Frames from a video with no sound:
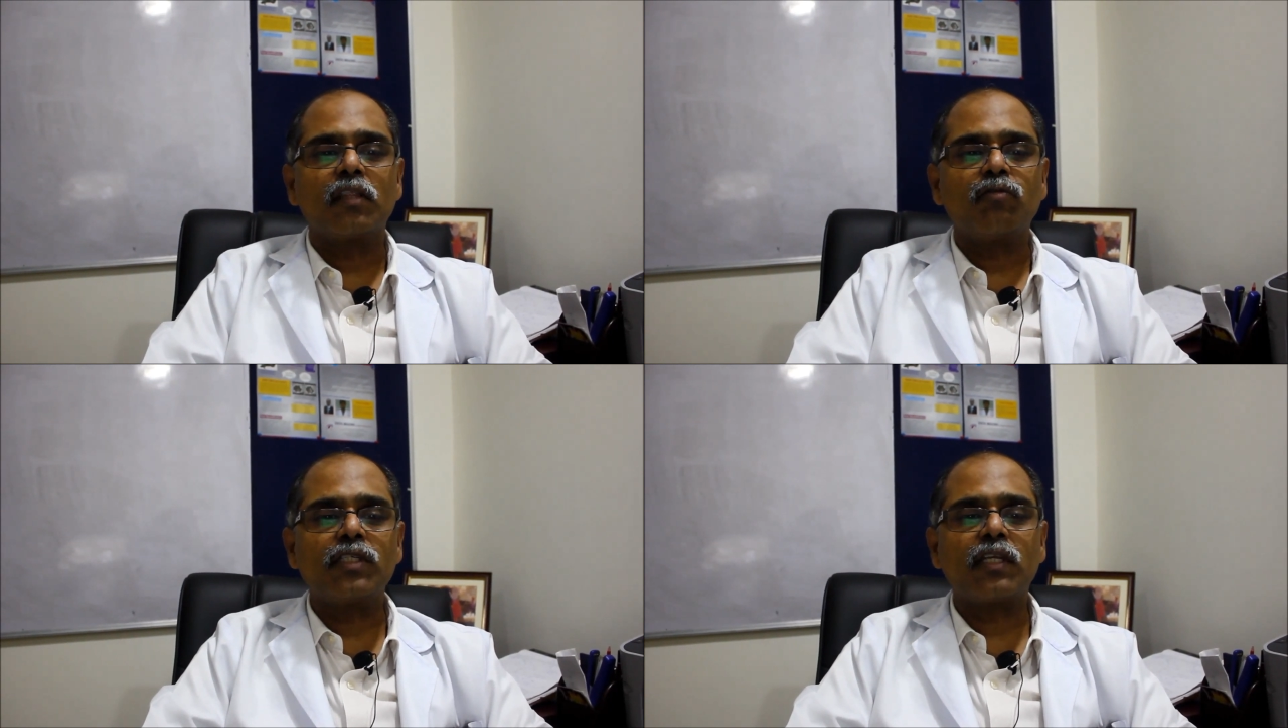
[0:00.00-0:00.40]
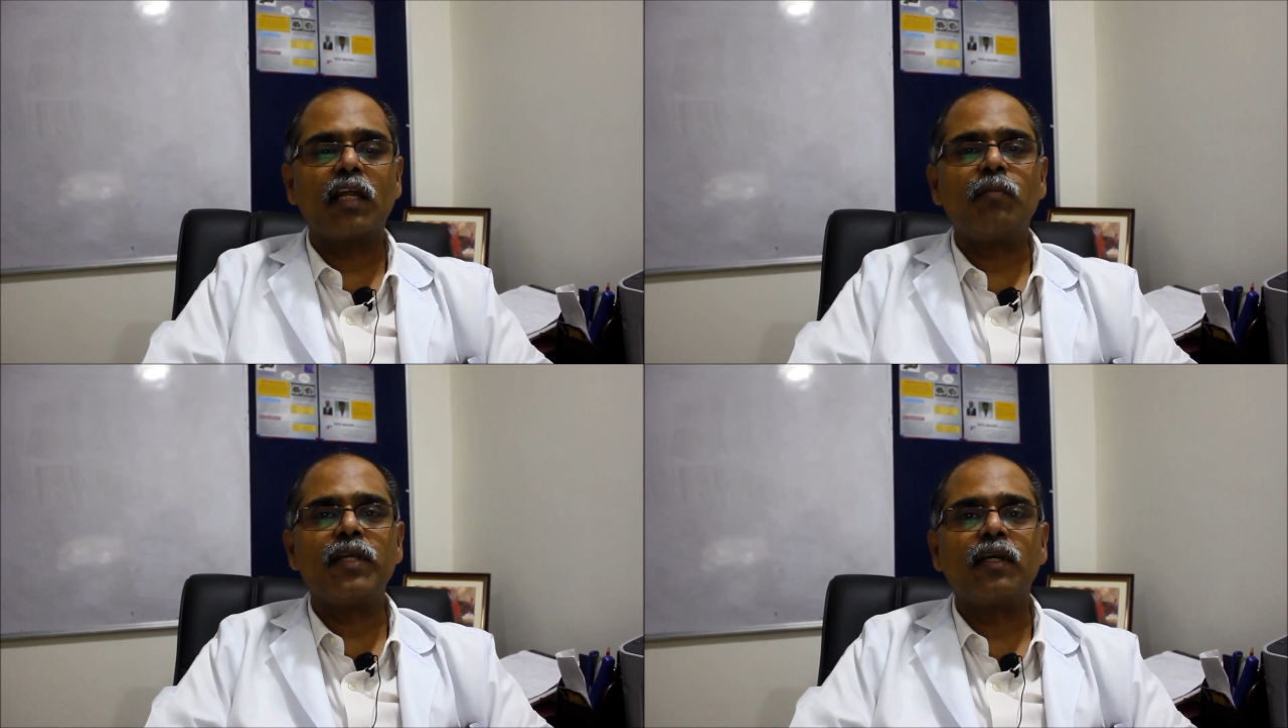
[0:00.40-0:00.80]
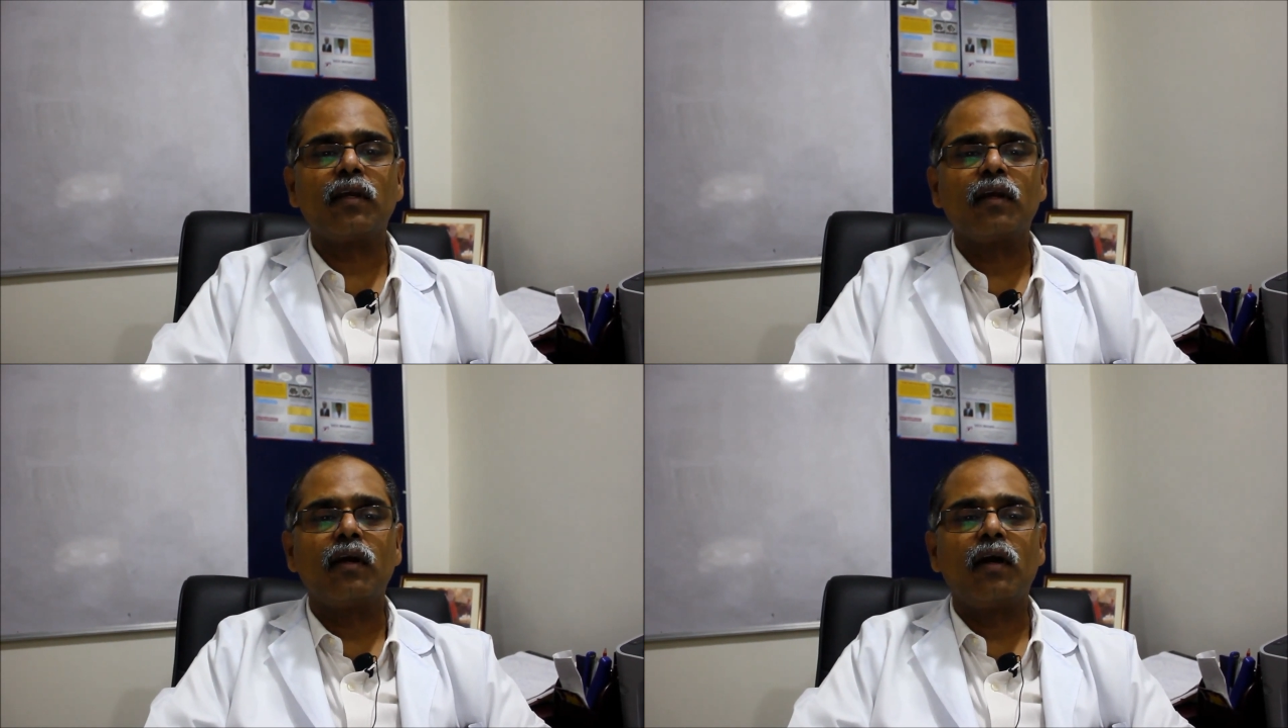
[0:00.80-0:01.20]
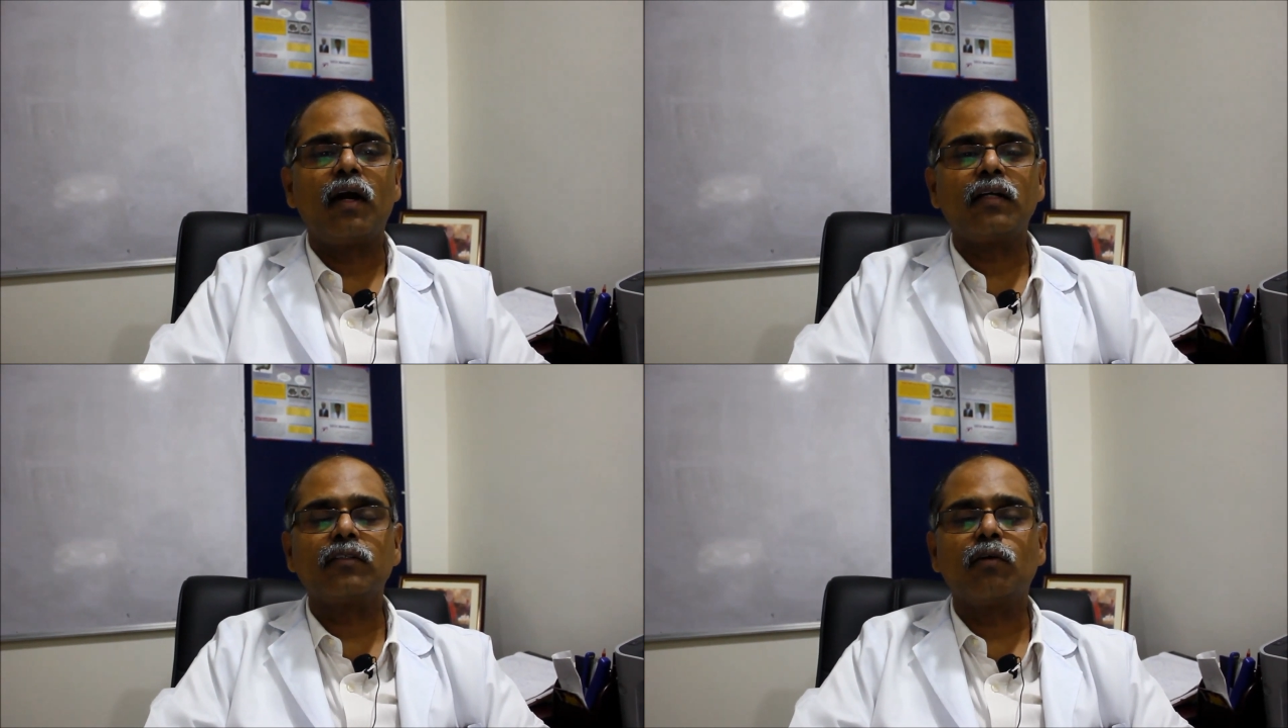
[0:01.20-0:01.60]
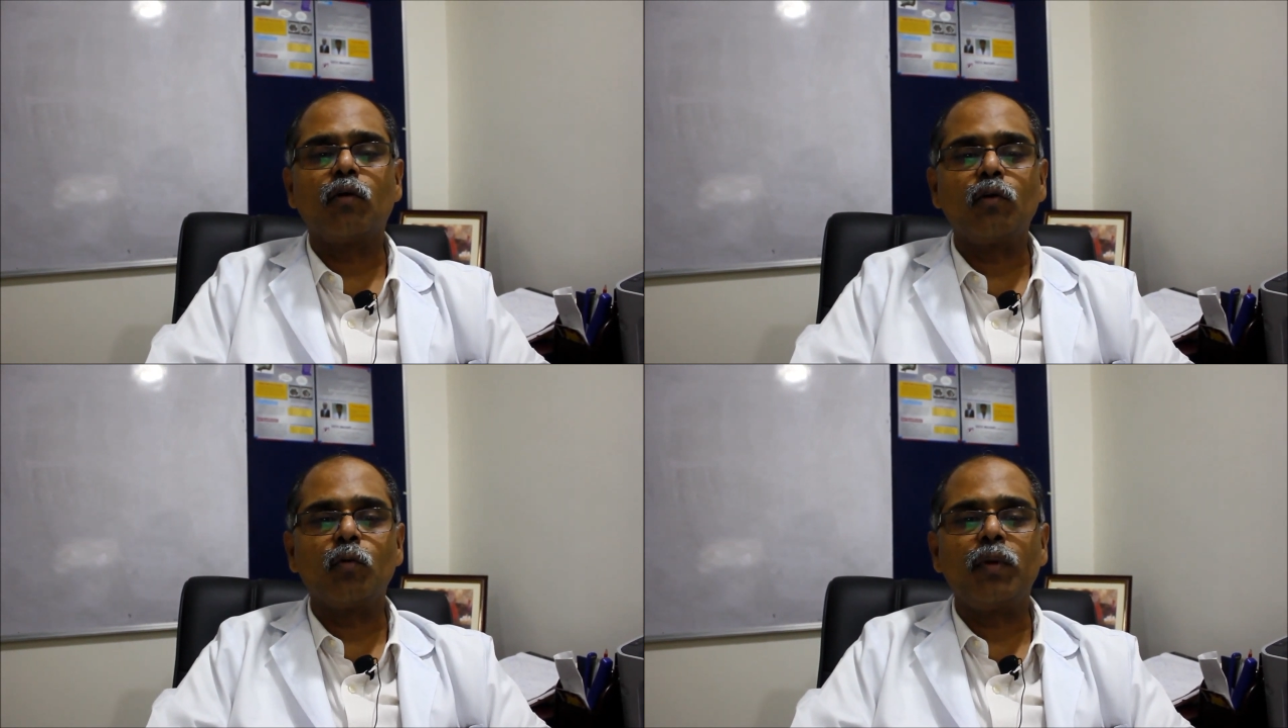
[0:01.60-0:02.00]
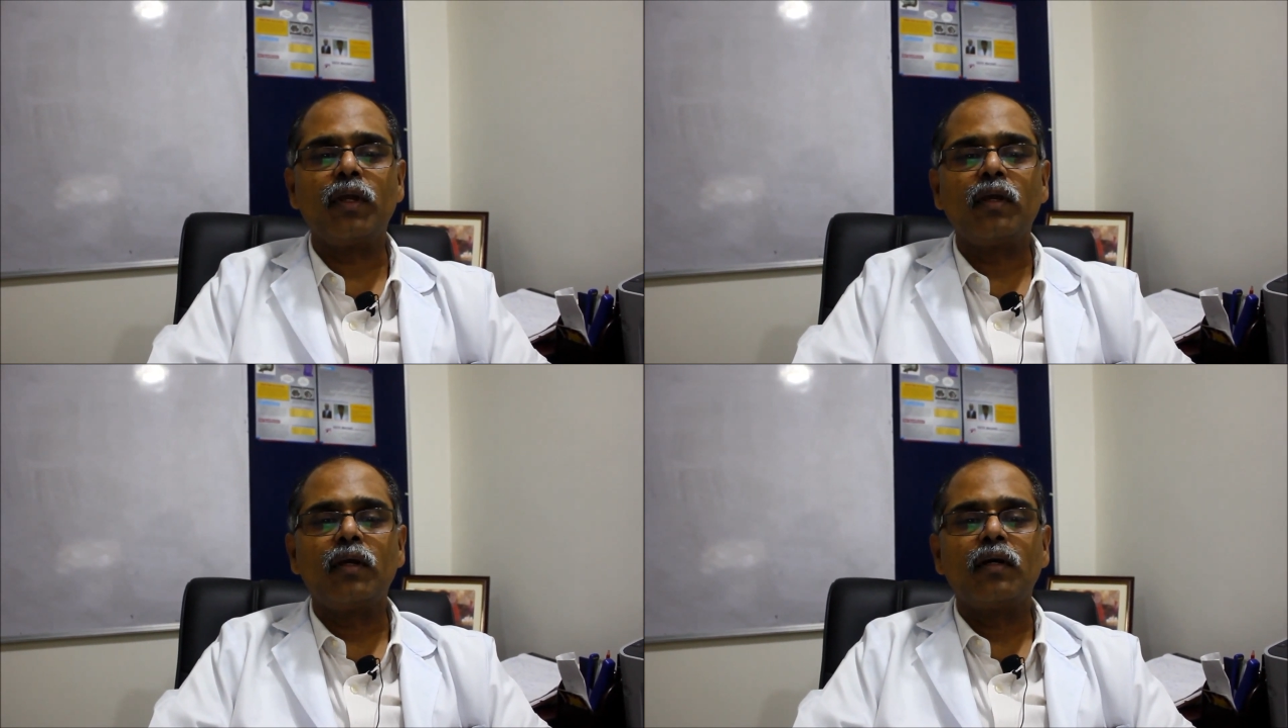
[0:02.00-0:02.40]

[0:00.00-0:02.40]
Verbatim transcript: Vista Imaging has grown to be